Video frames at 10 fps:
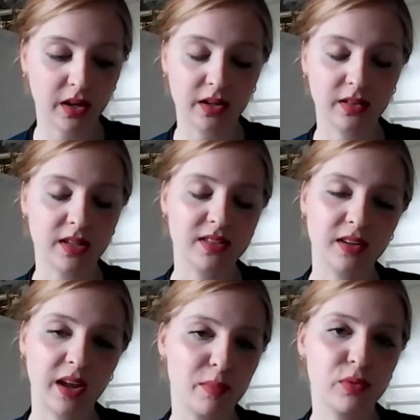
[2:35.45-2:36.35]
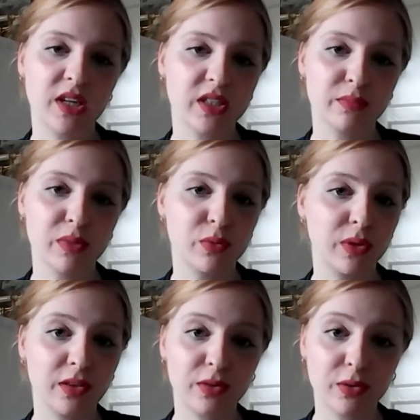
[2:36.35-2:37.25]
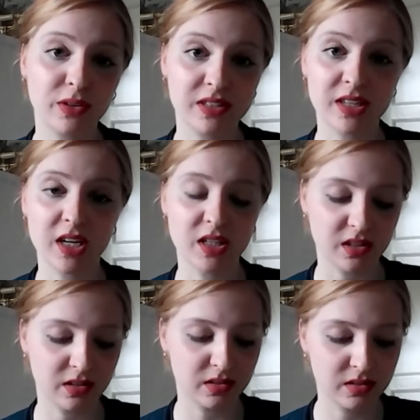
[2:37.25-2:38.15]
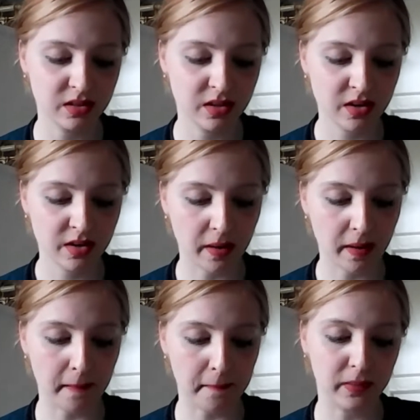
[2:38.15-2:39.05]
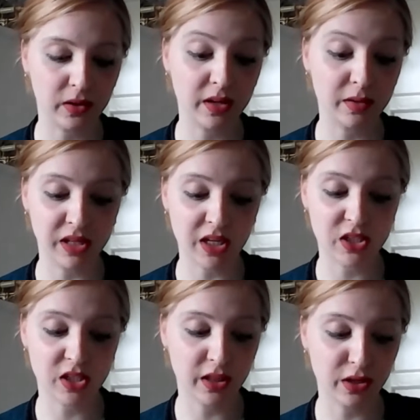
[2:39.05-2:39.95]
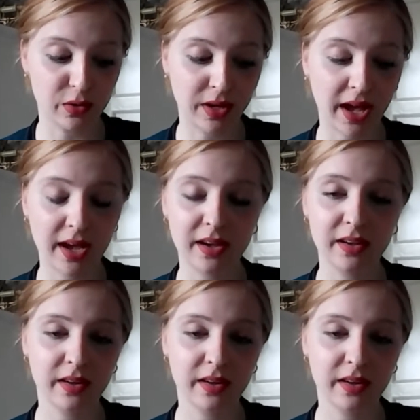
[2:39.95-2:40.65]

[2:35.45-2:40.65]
and that's a collaboration between three organisations um, in Malaysia and the UK,